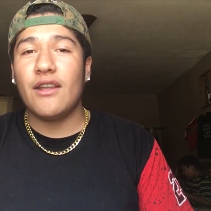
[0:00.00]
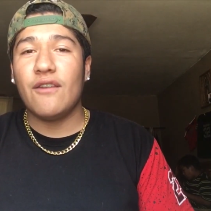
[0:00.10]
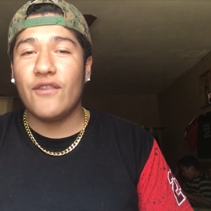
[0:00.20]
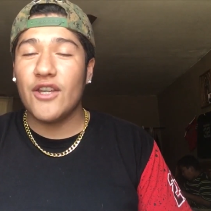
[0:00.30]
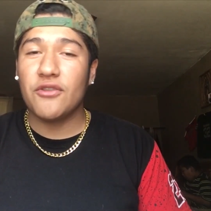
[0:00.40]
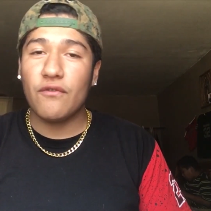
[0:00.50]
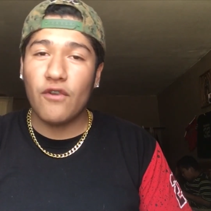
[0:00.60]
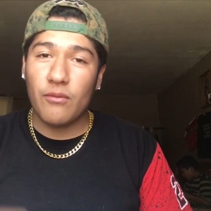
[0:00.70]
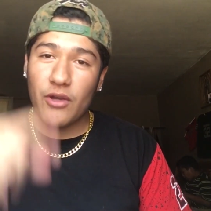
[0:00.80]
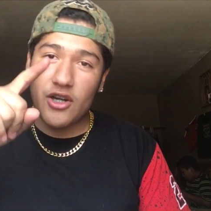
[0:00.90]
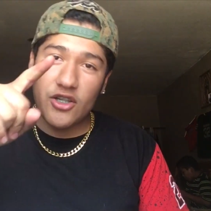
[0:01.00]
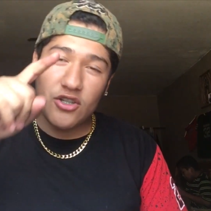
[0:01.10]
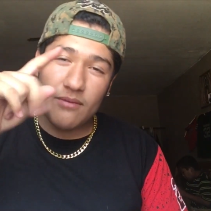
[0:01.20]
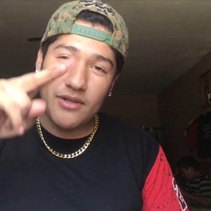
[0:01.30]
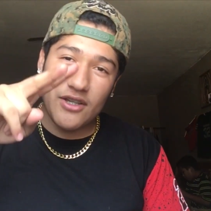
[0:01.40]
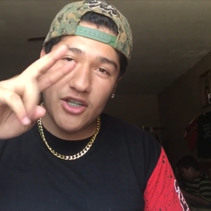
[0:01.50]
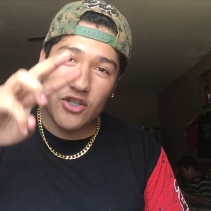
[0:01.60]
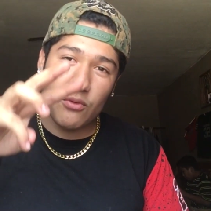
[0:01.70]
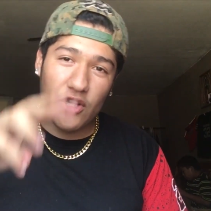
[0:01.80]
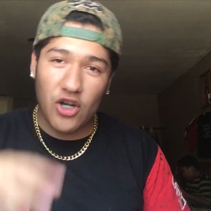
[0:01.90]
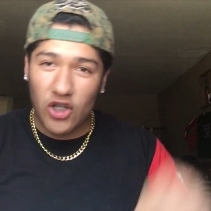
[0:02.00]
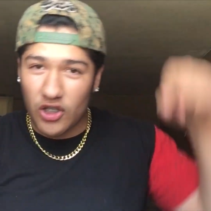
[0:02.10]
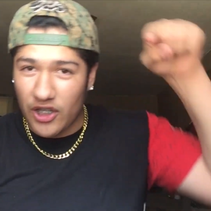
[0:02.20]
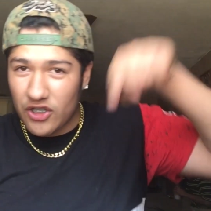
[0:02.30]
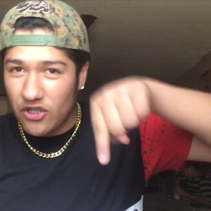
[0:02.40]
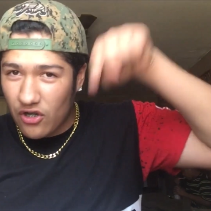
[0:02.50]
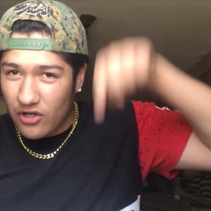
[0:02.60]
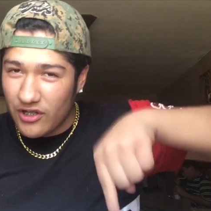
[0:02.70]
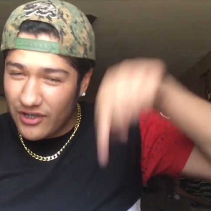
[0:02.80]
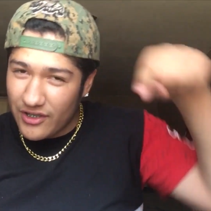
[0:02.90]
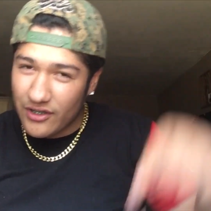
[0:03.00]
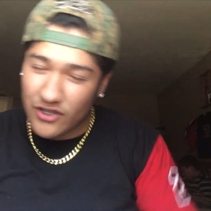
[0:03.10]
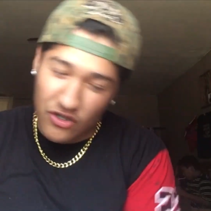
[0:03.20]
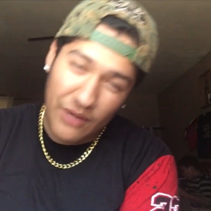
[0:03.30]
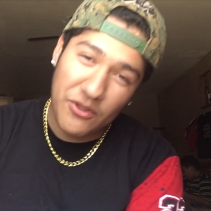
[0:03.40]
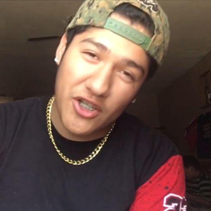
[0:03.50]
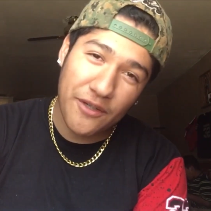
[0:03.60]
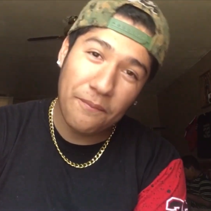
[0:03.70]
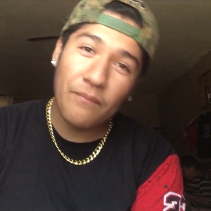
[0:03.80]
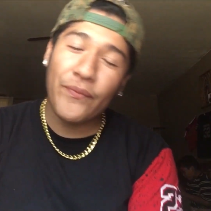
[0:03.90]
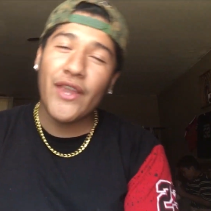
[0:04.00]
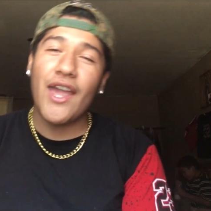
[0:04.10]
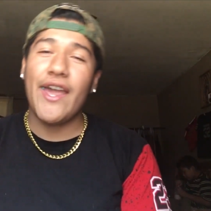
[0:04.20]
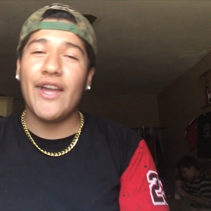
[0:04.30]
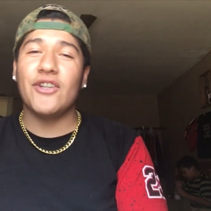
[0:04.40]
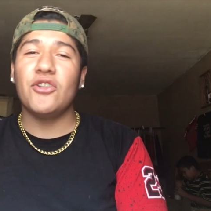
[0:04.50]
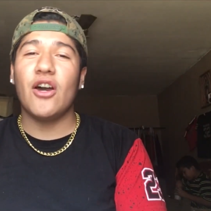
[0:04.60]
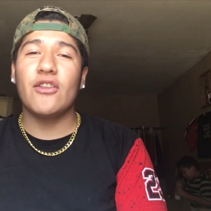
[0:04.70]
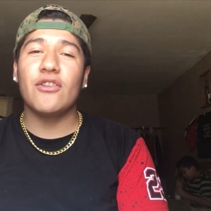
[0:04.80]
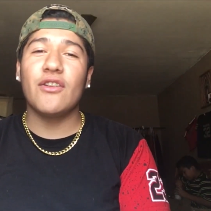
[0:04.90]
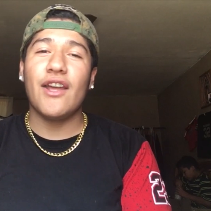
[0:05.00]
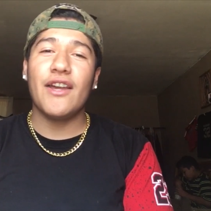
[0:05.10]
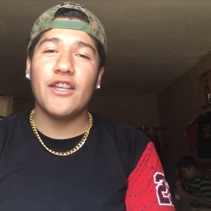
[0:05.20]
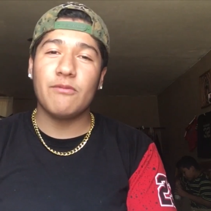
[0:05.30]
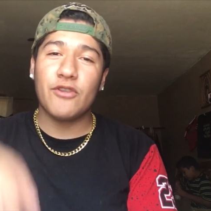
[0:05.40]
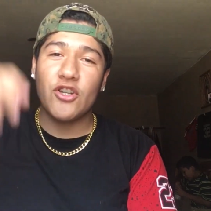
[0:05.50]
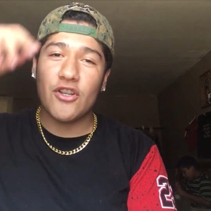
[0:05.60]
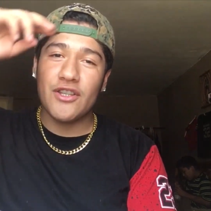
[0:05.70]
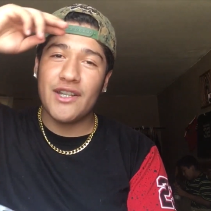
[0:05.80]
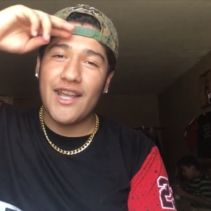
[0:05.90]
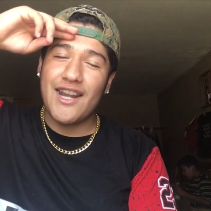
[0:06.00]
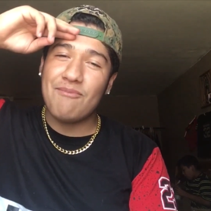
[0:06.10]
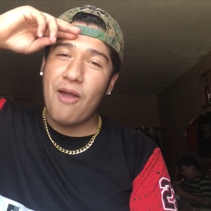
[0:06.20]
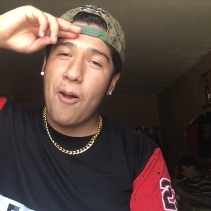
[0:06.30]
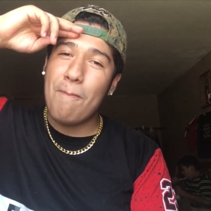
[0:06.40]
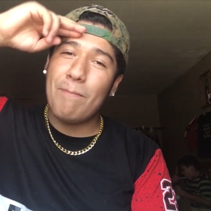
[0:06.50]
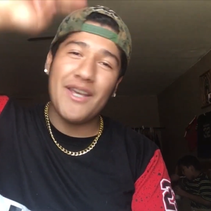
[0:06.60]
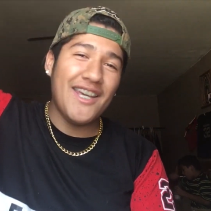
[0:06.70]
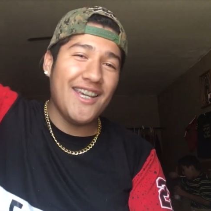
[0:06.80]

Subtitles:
if you guys don't follow me on Instagram, Snapchat, Twitter, links are in the description. And other than that, it's been Jonathan, and I'm out.